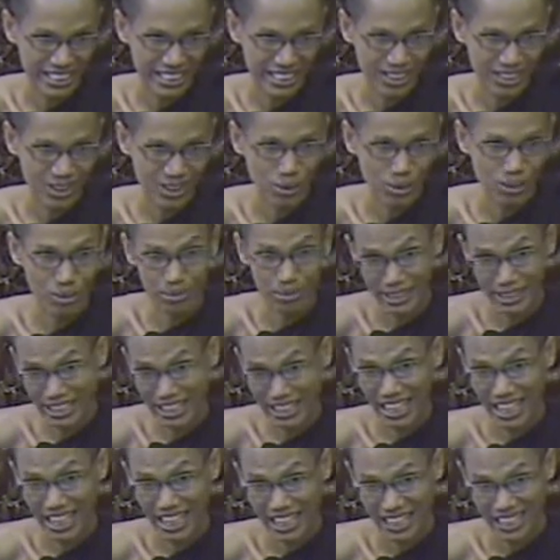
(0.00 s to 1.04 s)
uh, where we
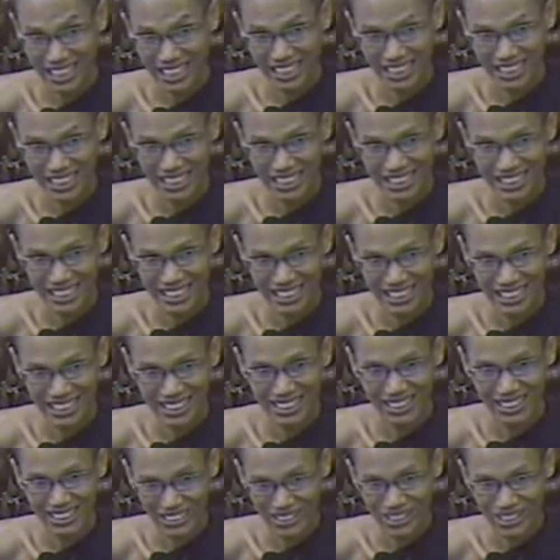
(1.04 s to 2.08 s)
die.
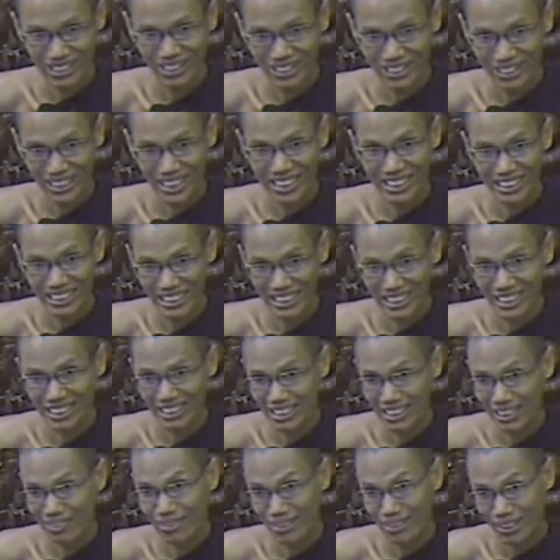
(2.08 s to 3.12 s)
So as a
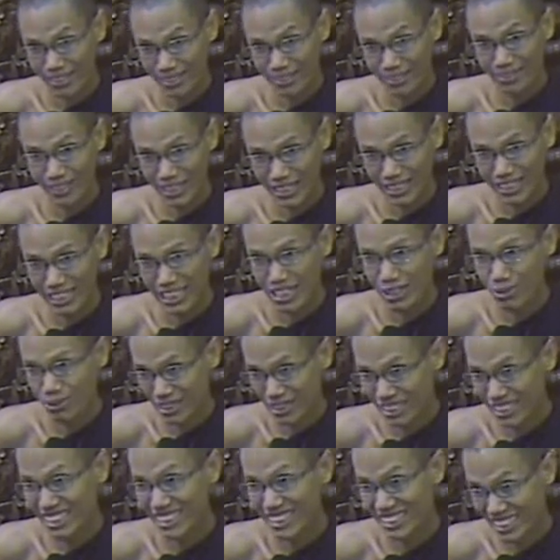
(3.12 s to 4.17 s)
suffering person,
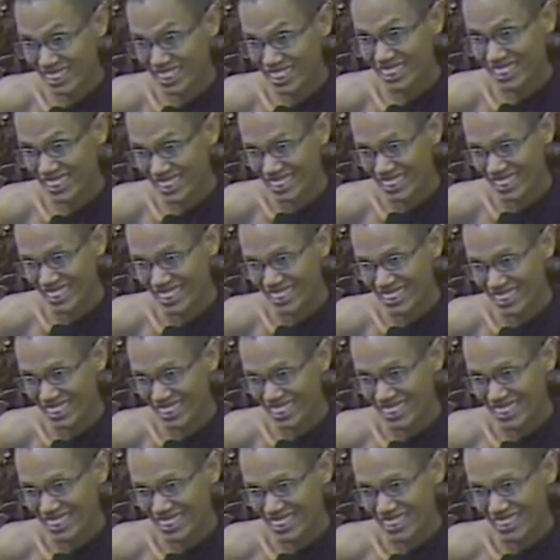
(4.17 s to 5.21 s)
we can see.
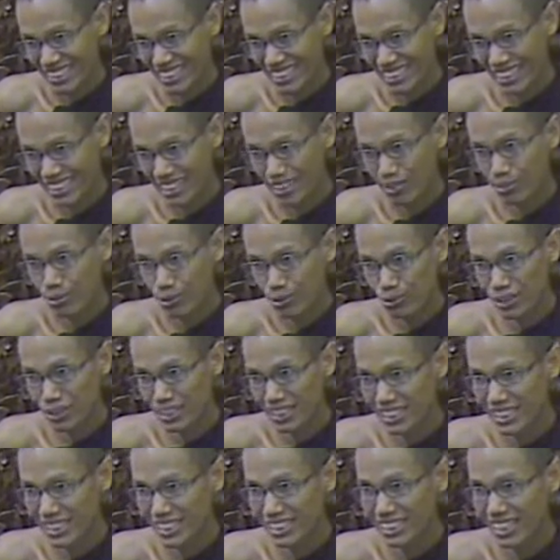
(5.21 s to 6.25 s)
If
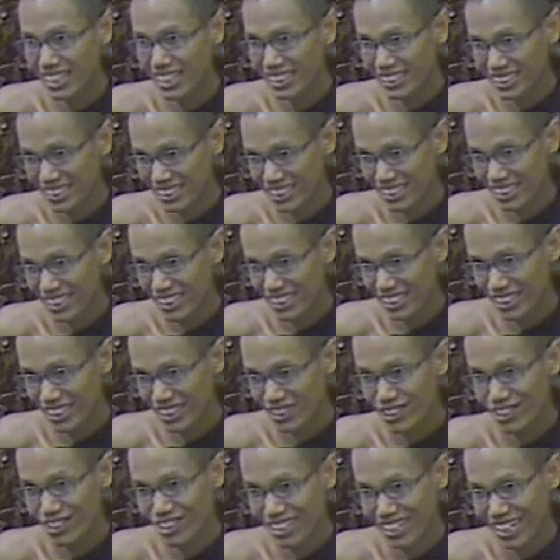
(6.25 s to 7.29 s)
we see like
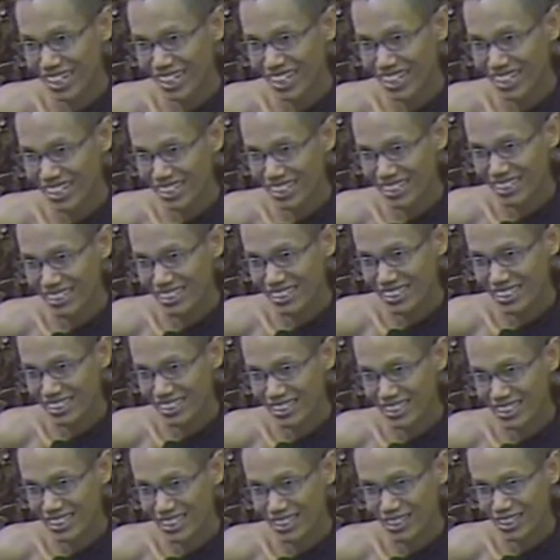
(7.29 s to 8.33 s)
that, all are,
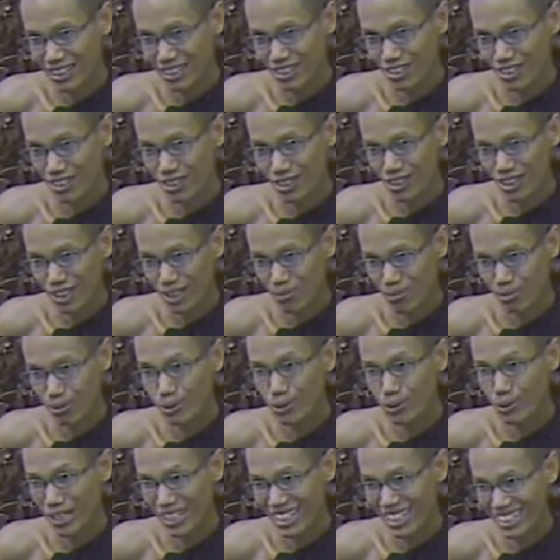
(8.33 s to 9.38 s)
all are
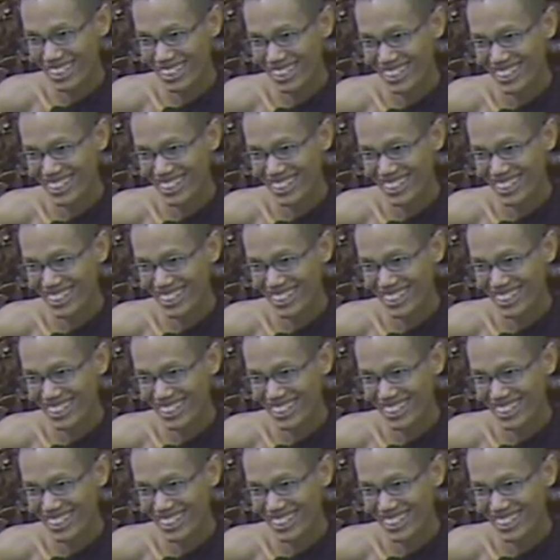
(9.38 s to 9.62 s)
poor.